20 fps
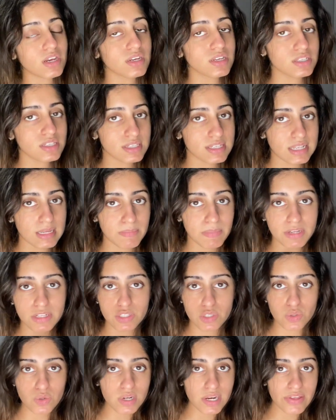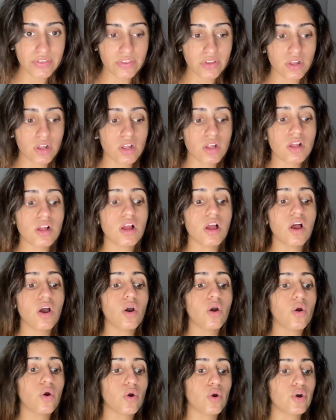sleeping too little
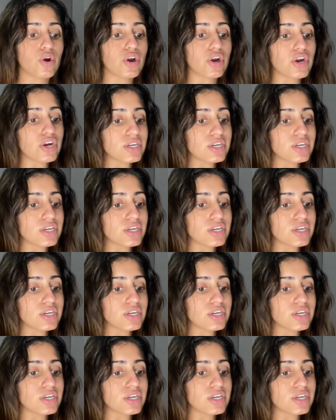or